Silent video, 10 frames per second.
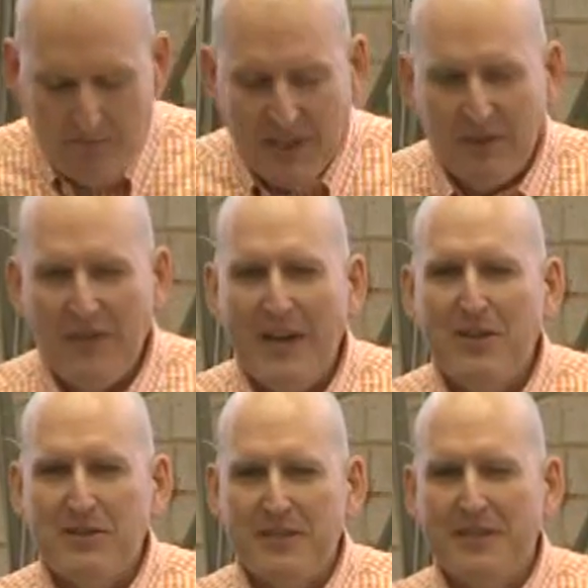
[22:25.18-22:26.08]
But he
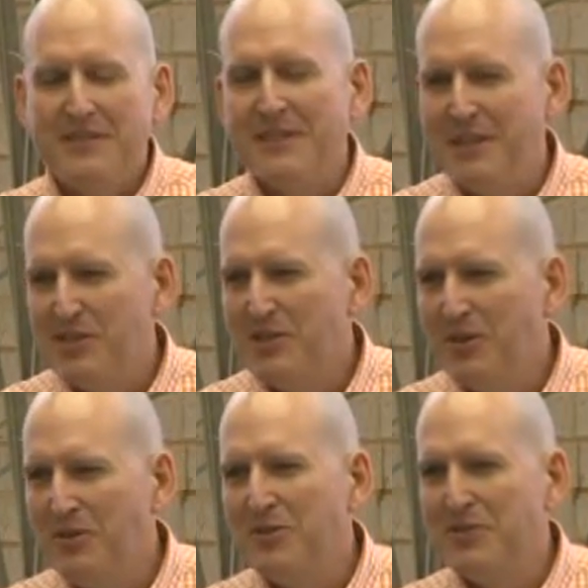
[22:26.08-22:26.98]
failed in his
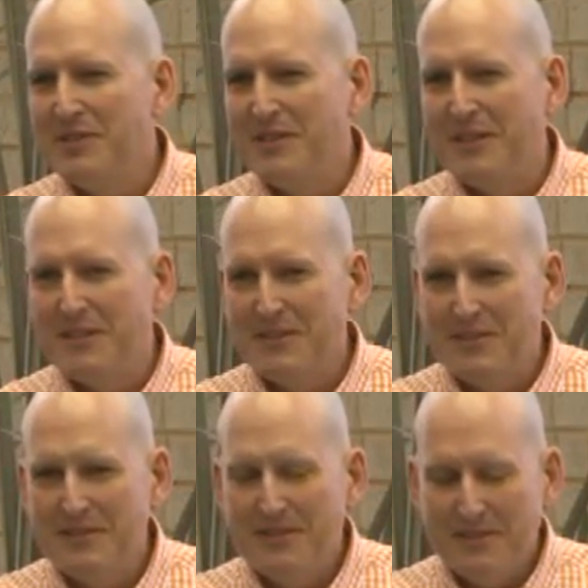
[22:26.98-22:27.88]
goal to
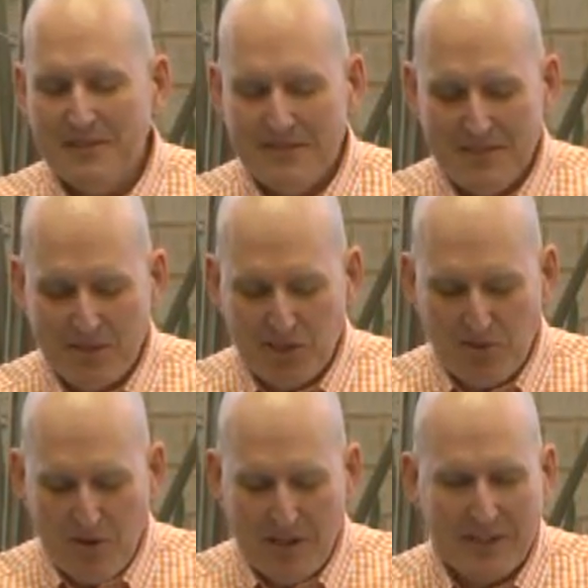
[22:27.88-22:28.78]

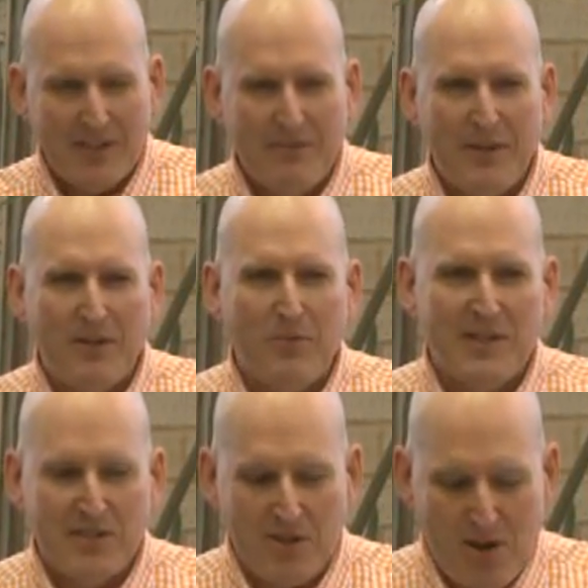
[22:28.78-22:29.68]
destroy the Confederate
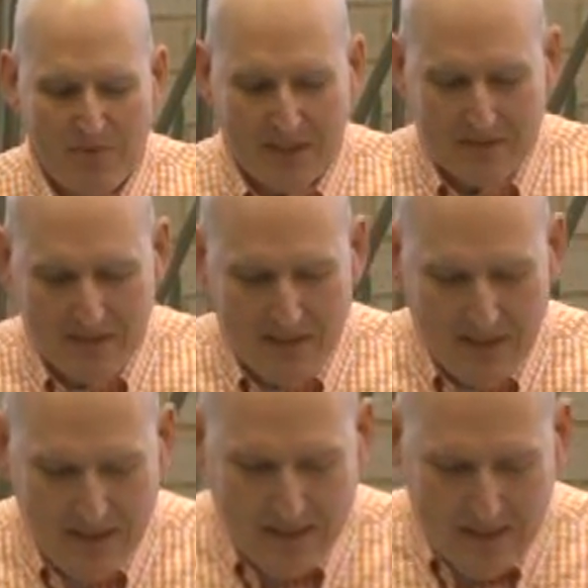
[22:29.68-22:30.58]
Western Army.
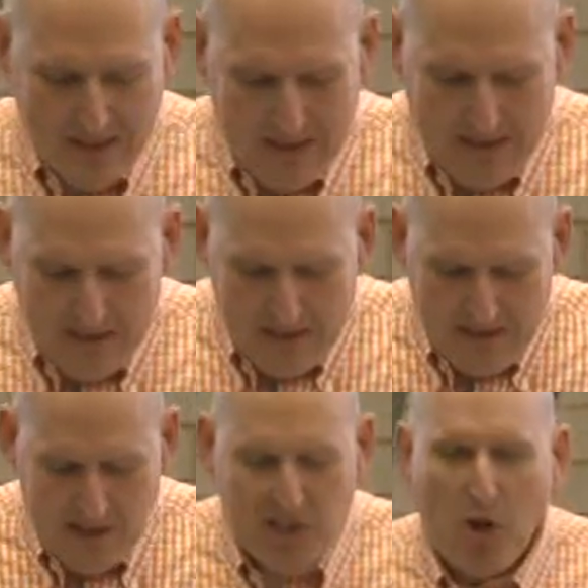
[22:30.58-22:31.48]

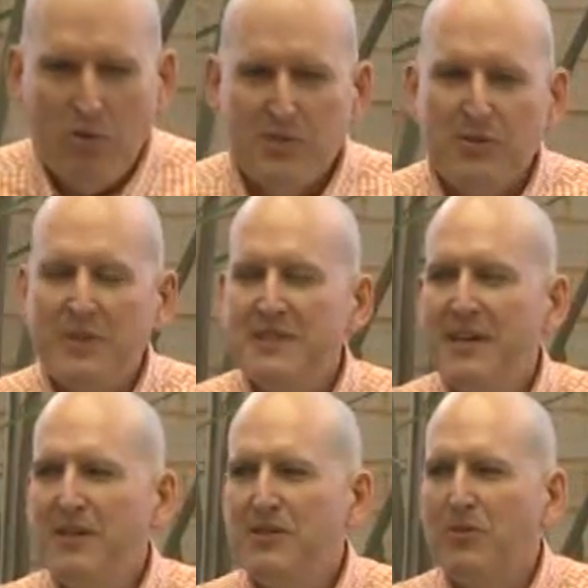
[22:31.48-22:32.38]
His goal was to win
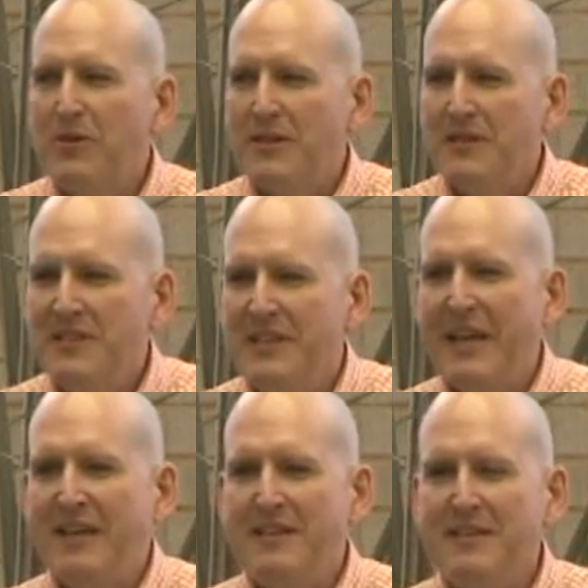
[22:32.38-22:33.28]
territory,
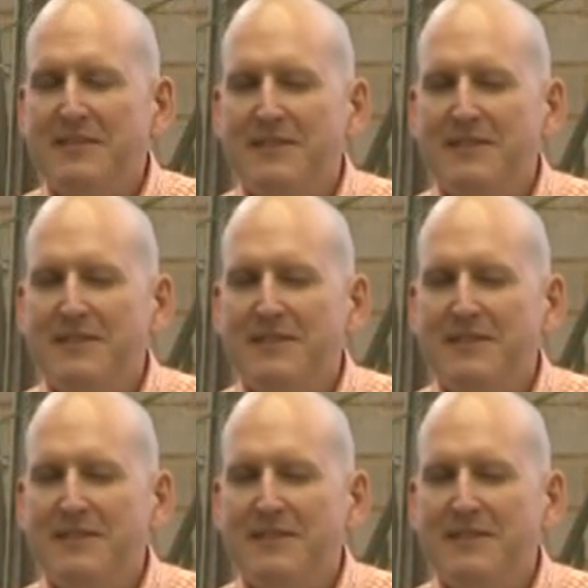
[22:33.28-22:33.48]
an